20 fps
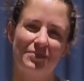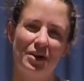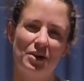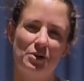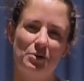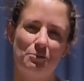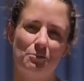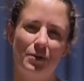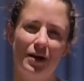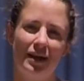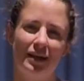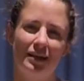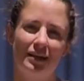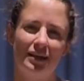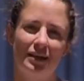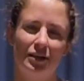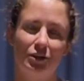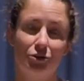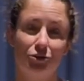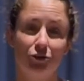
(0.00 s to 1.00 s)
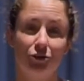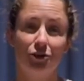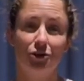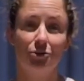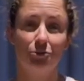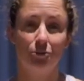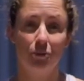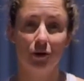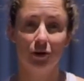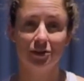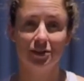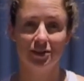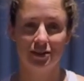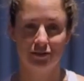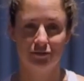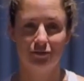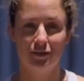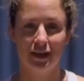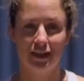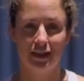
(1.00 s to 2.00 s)
when yoga was
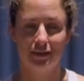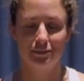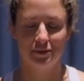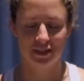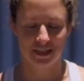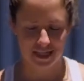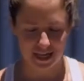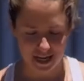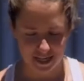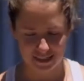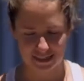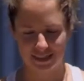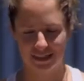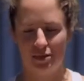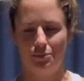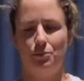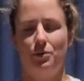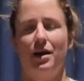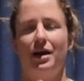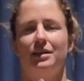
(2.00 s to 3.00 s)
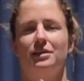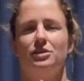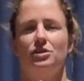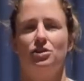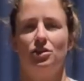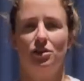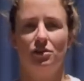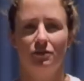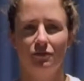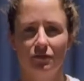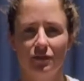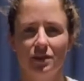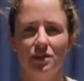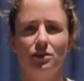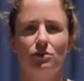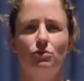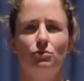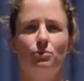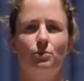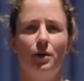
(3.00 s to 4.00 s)
developed, the asana practice, so the
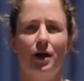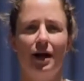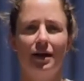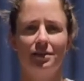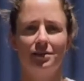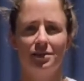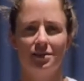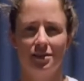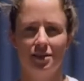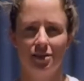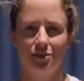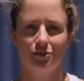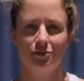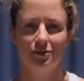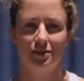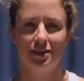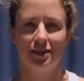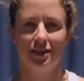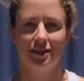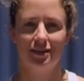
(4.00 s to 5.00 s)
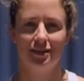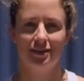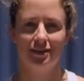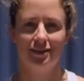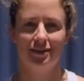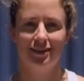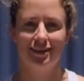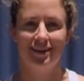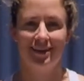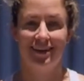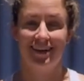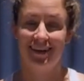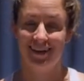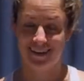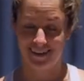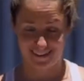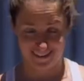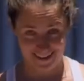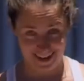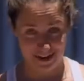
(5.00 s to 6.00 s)
physical practice that you see
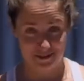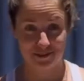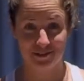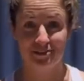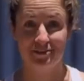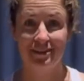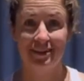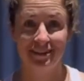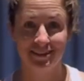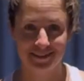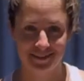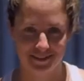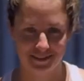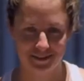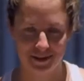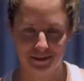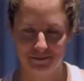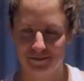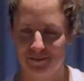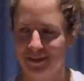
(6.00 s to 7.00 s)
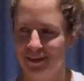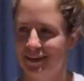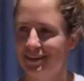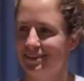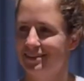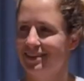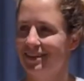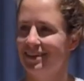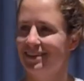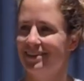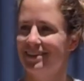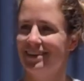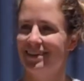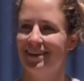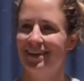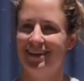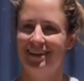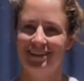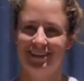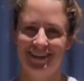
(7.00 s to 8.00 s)
now on your Instagram feeds
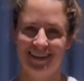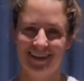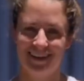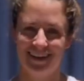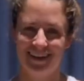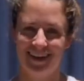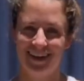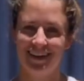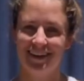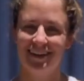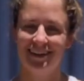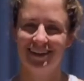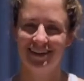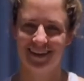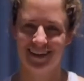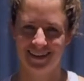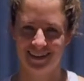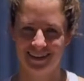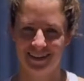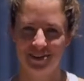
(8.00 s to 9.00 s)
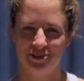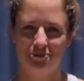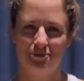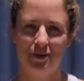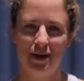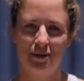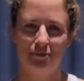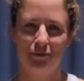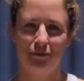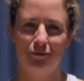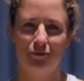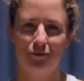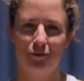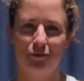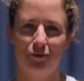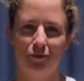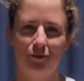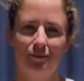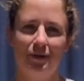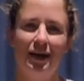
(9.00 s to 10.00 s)
and the like, and that you might
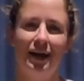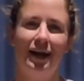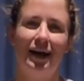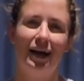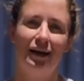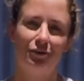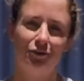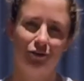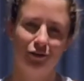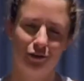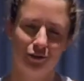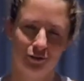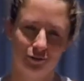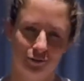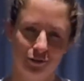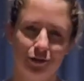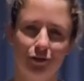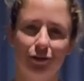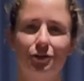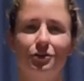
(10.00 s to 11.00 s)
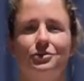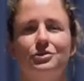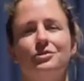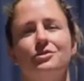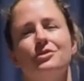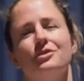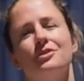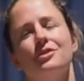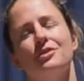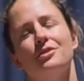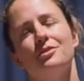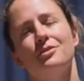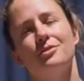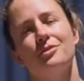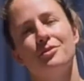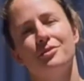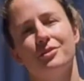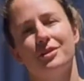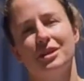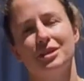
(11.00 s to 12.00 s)
perform at your local yoga studio
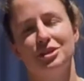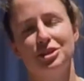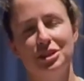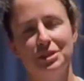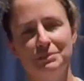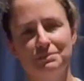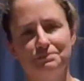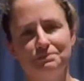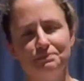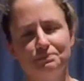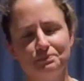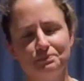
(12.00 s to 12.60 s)
or in a gym,